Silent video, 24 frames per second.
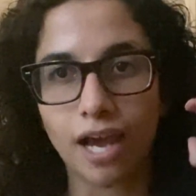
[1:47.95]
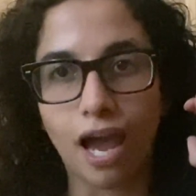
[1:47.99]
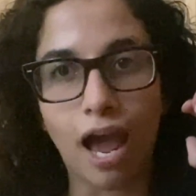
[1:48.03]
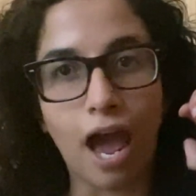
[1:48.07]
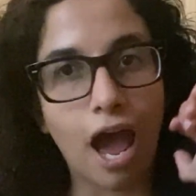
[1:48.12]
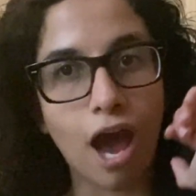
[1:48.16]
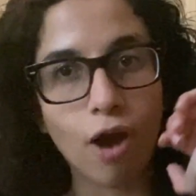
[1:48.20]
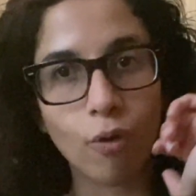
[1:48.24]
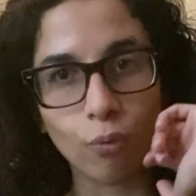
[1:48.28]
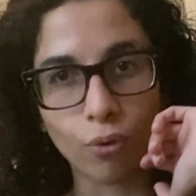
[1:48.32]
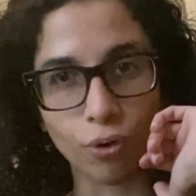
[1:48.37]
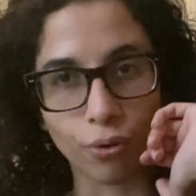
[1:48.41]

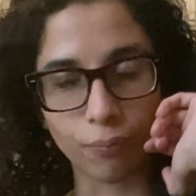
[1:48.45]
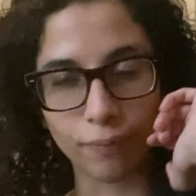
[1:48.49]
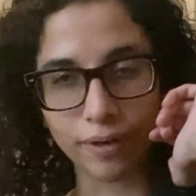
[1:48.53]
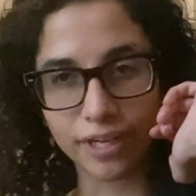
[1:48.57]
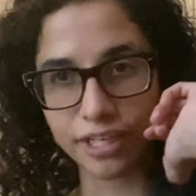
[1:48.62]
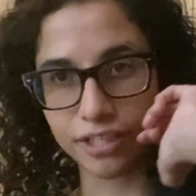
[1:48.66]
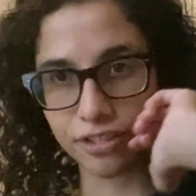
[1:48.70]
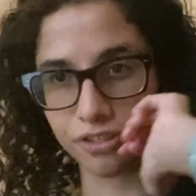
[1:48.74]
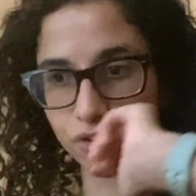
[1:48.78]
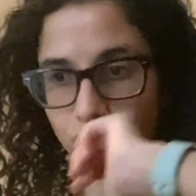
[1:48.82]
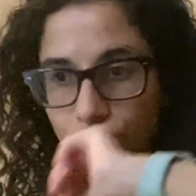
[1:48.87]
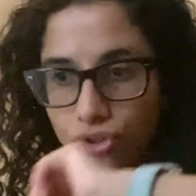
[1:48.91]
hour
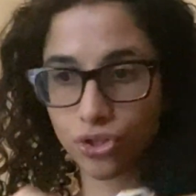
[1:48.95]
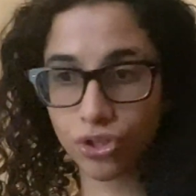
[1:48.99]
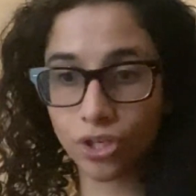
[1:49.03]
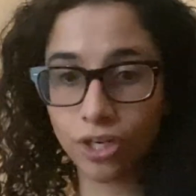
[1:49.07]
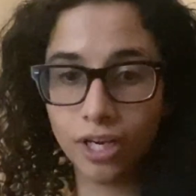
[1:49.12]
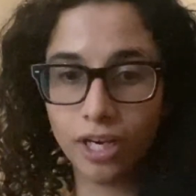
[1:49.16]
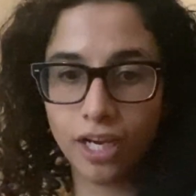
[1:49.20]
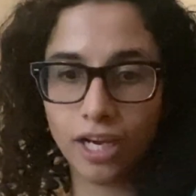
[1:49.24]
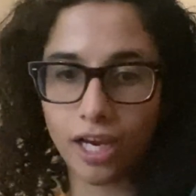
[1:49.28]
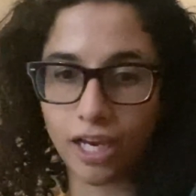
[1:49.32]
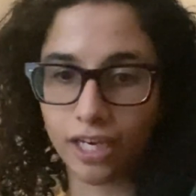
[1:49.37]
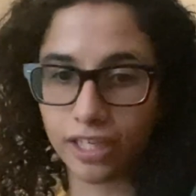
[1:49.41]
range
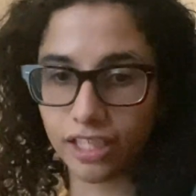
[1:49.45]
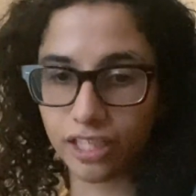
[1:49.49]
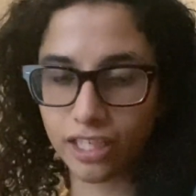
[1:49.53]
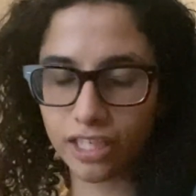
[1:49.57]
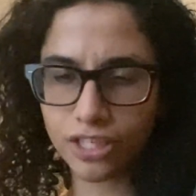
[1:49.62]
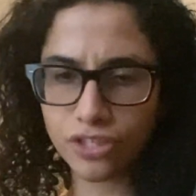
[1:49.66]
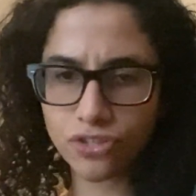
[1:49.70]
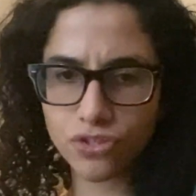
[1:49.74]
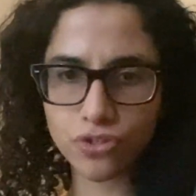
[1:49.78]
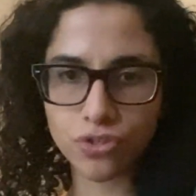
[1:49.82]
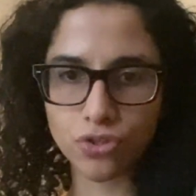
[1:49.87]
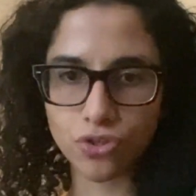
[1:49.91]
and
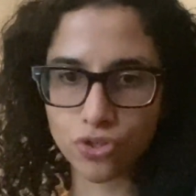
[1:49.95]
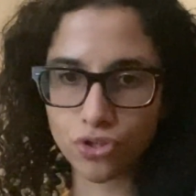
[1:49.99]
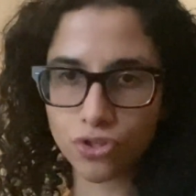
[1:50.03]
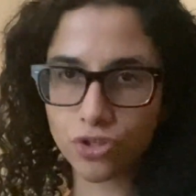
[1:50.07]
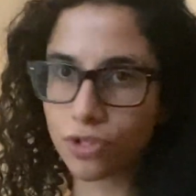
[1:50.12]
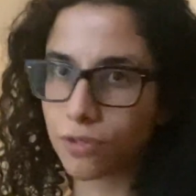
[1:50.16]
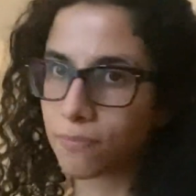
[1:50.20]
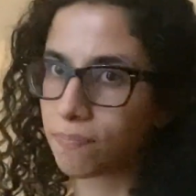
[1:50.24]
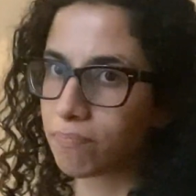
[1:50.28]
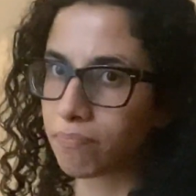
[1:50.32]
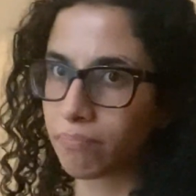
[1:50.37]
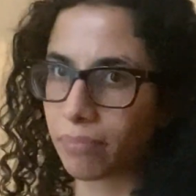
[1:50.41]
he's
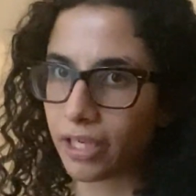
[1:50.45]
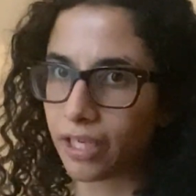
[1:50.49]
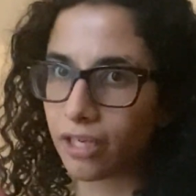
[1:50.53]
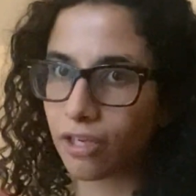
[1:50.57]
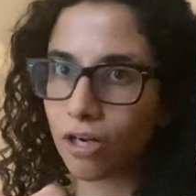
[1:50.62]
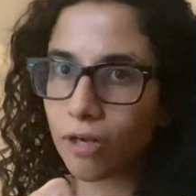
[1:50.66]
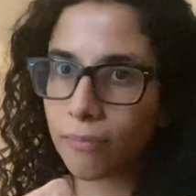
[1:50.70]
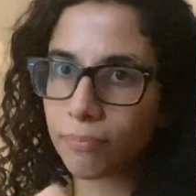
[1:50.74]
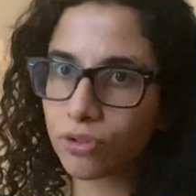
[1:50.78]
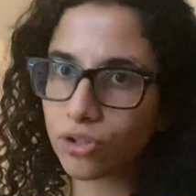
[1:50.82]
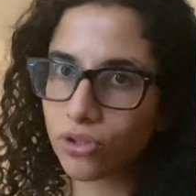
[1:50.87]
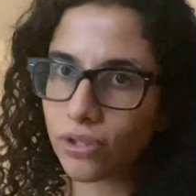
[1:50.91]
just picking
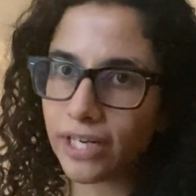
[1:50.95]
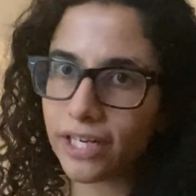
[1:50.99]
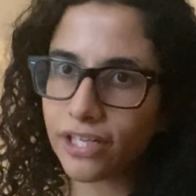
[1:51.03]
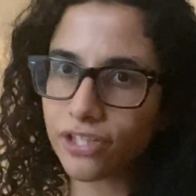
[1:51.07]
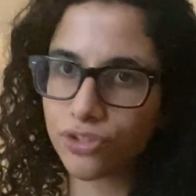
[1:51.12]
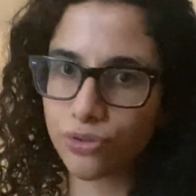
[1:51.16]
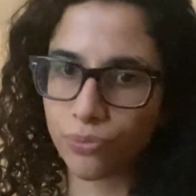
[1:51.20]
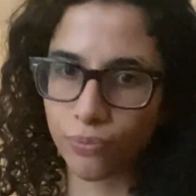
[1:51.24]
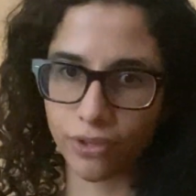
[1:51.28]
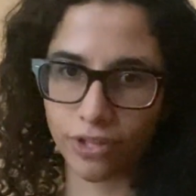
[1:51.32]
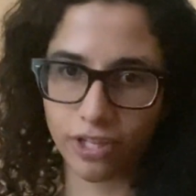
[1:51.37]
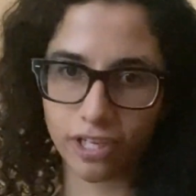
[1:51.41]
up
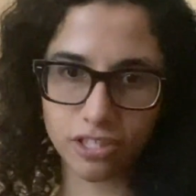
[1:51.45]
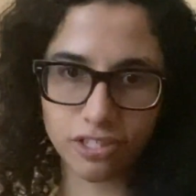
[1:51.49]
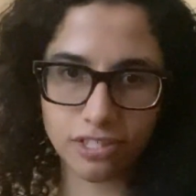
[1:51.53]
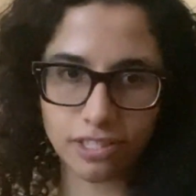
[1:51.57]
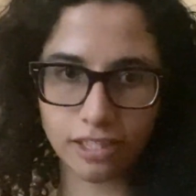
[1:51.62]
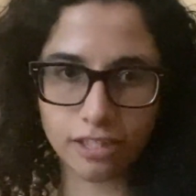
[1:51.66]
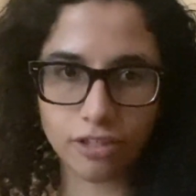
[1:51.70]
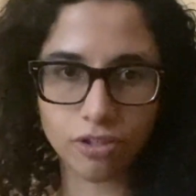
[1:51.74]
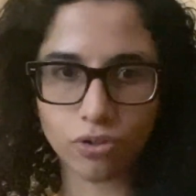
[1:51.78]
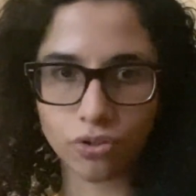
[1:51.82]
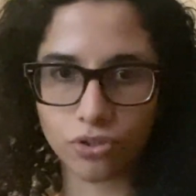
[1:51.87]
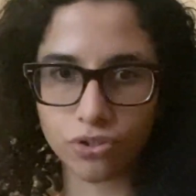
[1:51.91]
trash with his
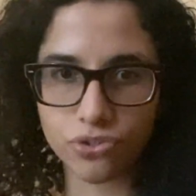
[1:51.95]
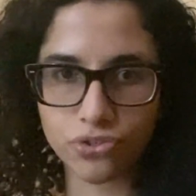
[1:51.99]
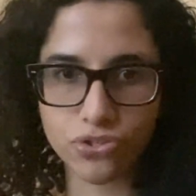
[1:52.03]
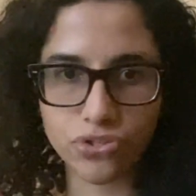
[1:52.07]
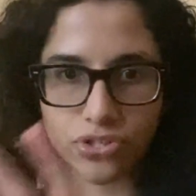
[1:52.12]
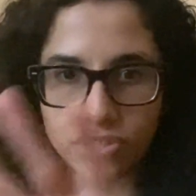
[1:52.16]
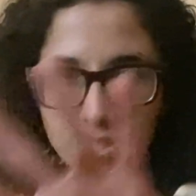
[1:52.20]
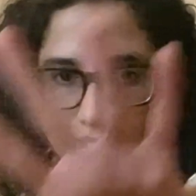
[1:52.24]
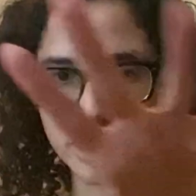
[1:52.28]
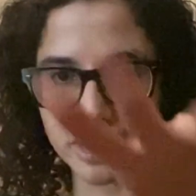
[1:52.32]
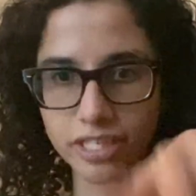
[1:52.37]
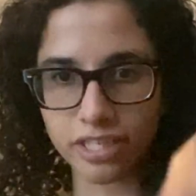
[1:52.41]
little
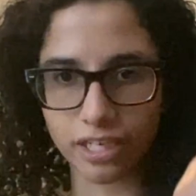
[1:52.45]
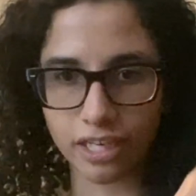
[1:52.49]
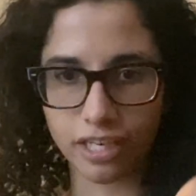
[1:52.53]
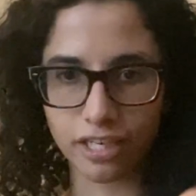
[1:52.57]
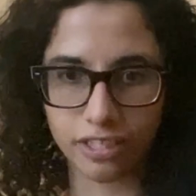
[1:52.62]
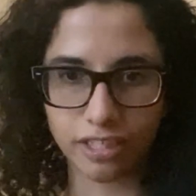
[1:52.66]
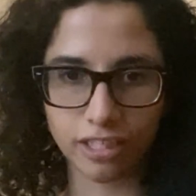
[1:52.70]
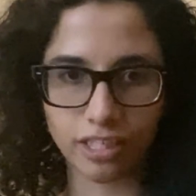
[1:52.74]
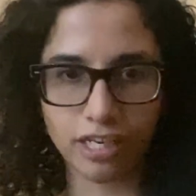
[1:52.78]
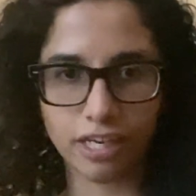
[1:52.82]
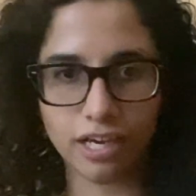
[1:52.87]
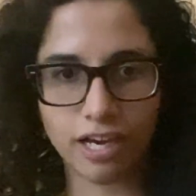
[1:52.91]
stick
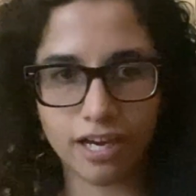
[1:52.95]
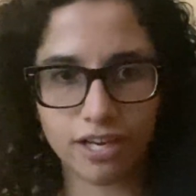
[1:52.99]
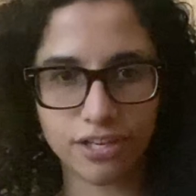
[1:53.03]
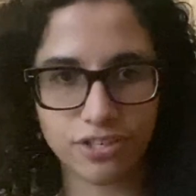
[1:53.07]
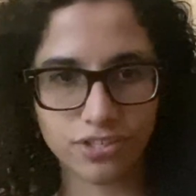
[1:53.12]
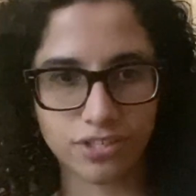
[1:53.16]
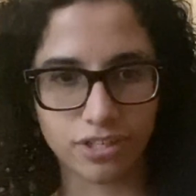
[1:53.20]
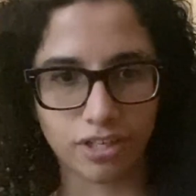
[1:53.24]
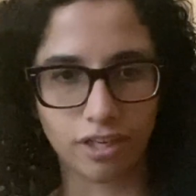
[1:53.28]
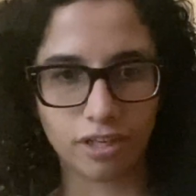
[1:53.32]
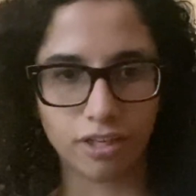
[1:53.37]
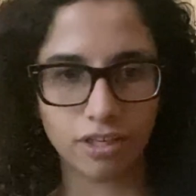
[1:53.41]
and he has
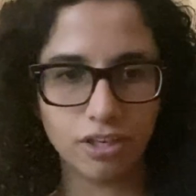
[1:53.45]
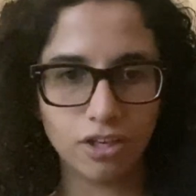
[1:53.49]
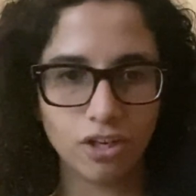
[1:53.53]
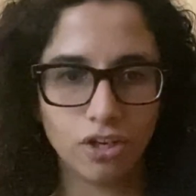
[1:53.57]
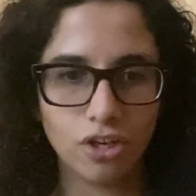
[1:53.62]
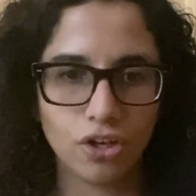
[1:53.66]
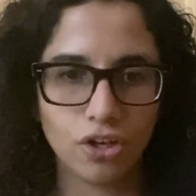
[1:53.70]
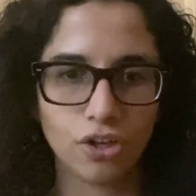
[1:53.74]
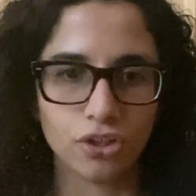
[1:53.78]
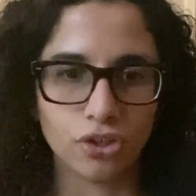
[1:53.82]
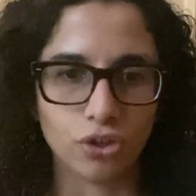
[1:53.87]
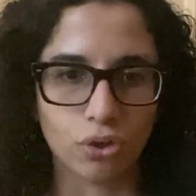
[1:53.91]
a
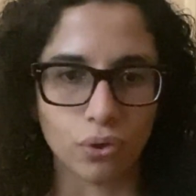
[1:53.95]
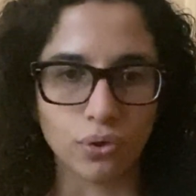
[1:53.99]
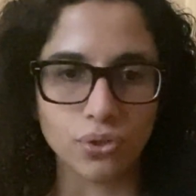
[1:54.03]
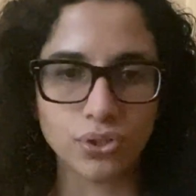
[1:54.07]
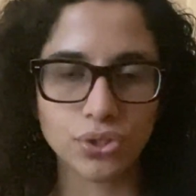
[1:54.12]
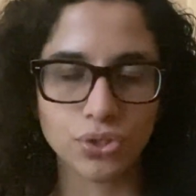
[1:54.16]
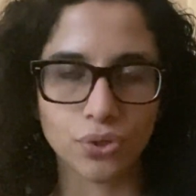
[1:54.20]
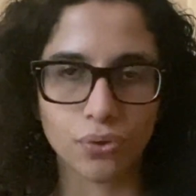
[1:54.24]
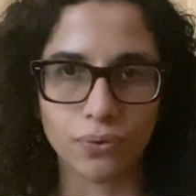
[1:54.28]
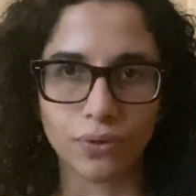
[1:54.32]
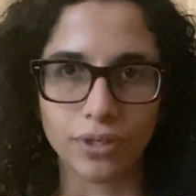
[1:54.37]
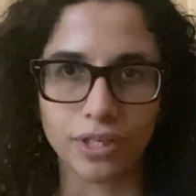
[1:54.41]

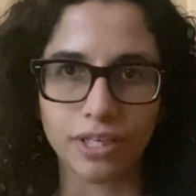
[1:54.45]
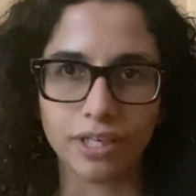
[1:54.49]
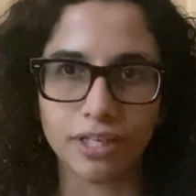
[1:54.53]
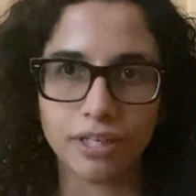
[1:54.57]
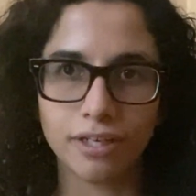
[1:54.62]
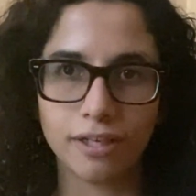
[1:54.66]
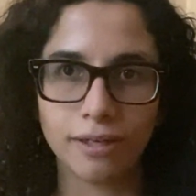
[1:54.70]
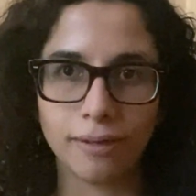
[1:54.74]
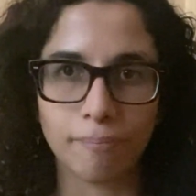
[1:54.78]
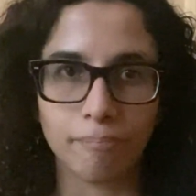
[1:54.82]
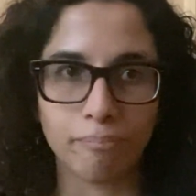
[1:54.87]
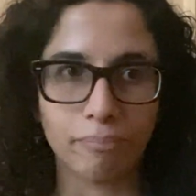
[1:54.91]
grocery
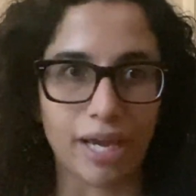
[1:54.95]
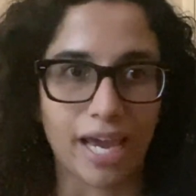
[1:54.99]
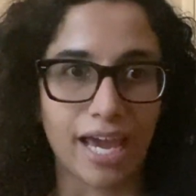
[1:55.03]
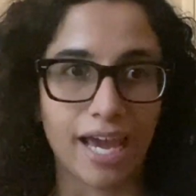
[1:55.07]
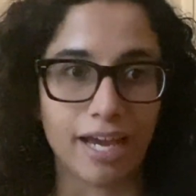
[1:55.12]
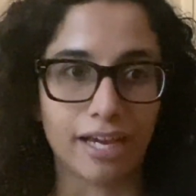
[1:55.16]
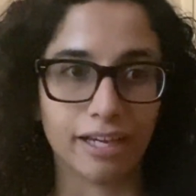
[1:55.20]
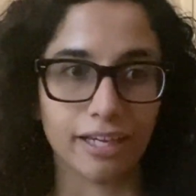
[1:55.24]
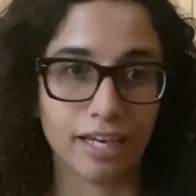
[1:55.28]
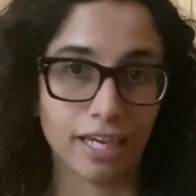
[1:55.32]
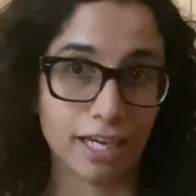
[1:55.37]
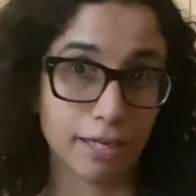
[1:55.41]

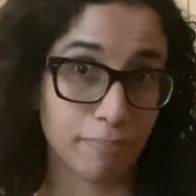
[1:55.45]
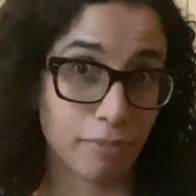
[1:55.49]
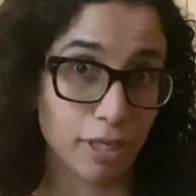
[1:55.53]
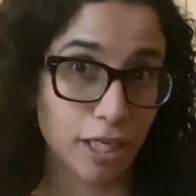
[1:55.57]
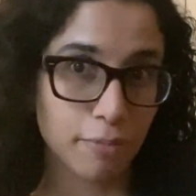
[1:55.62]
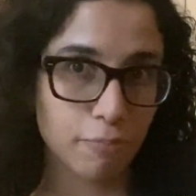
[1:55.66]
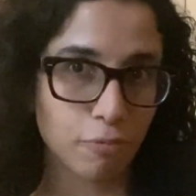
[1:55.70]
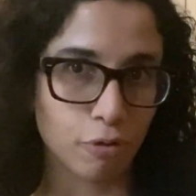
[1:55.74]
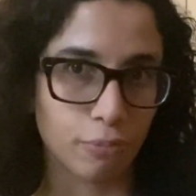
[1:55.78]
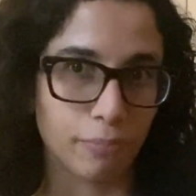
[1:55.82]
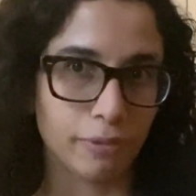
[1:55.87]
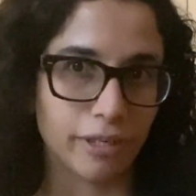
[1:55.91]
bag, a
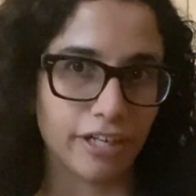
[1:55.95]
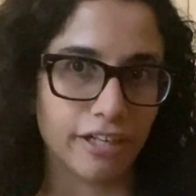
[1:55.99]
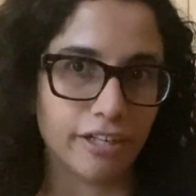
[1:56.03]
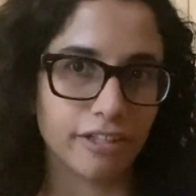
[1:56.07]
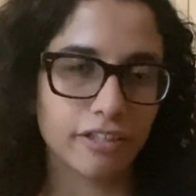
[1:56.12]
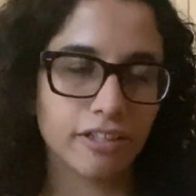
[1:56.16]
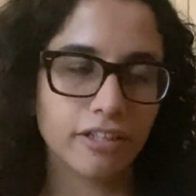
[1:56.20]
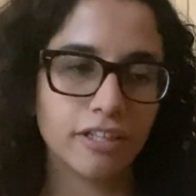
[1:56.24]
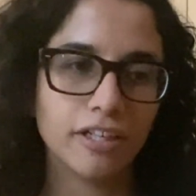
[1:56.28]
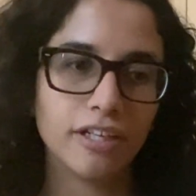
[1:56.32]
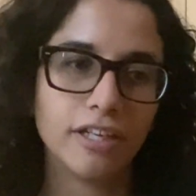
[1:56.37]
paper bag,